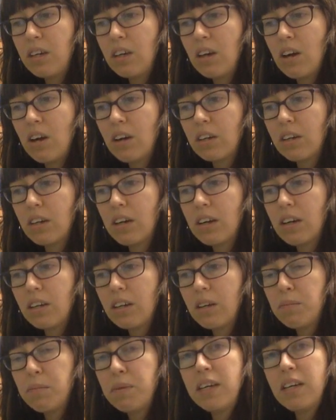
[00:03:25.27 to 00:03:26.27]
are
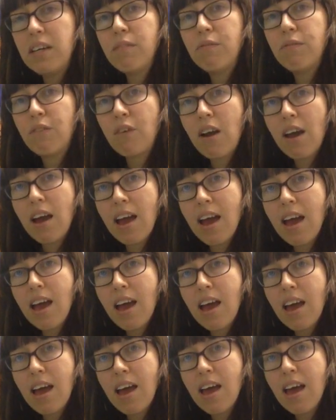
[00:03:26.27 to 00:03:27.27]
gonna be
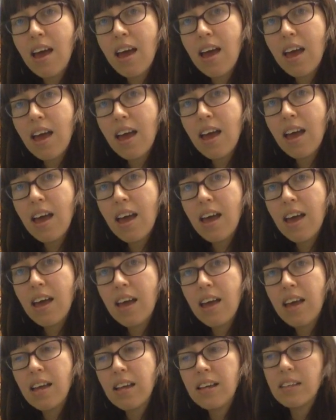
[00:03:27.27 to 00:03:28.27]

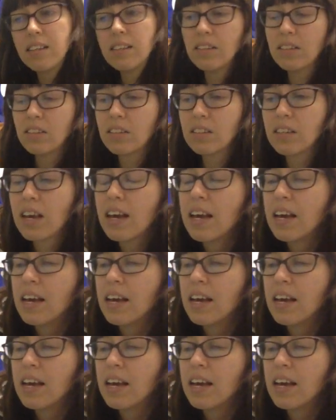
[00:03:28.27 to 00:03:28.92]
friends.